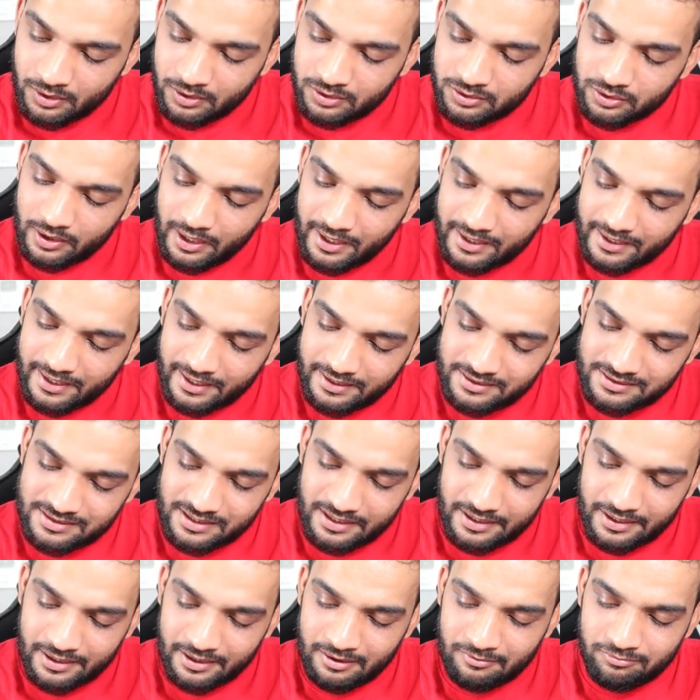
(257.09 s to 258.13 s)
So I can
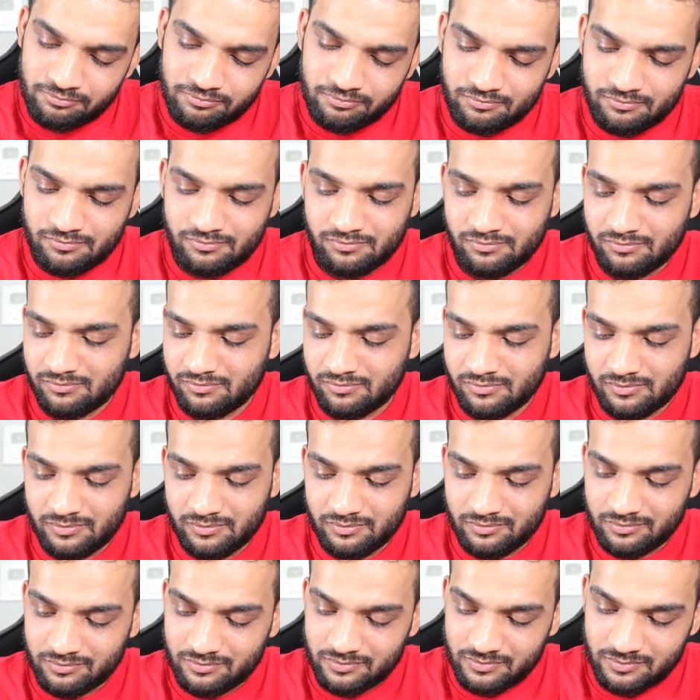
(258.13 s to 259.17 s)
say
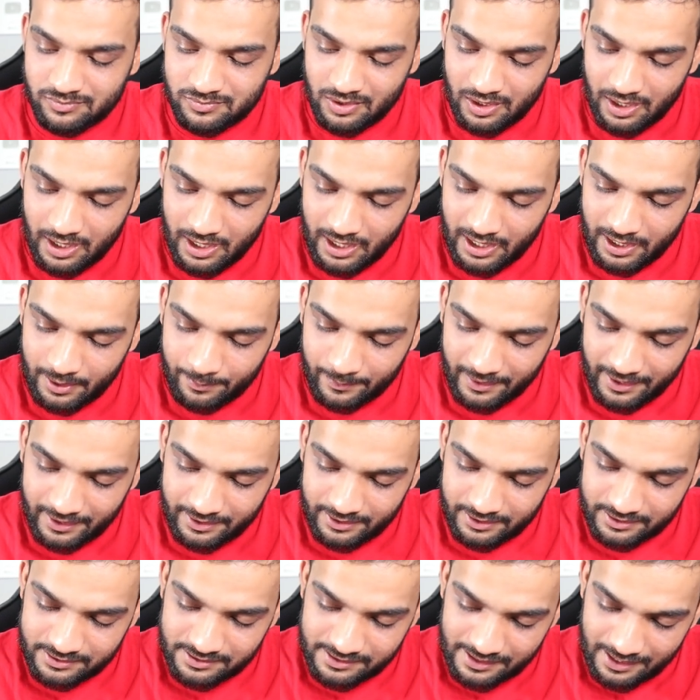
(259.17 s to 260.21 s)
R
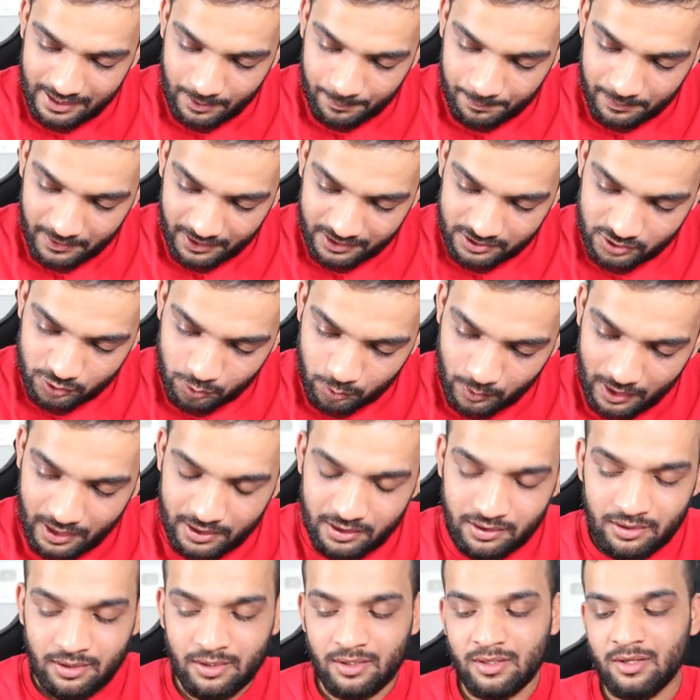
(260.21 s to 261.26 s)
minus L plus
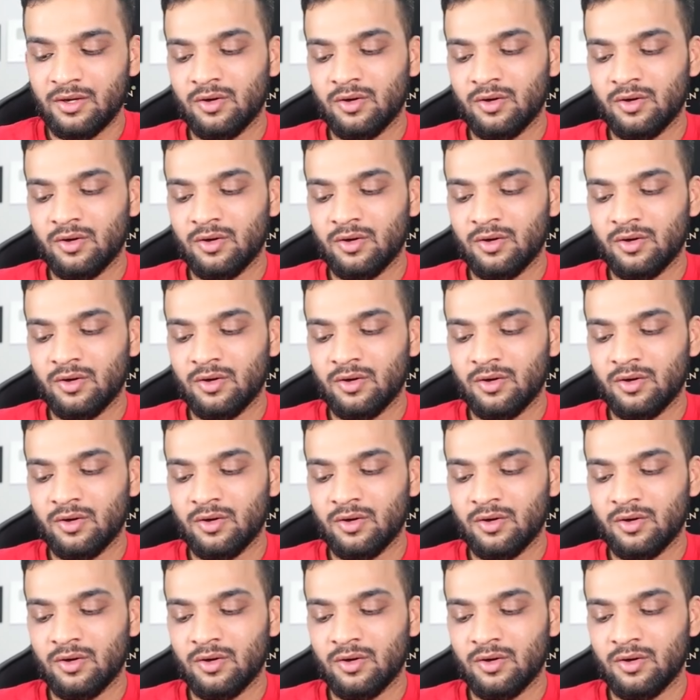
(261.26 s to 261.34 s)
1,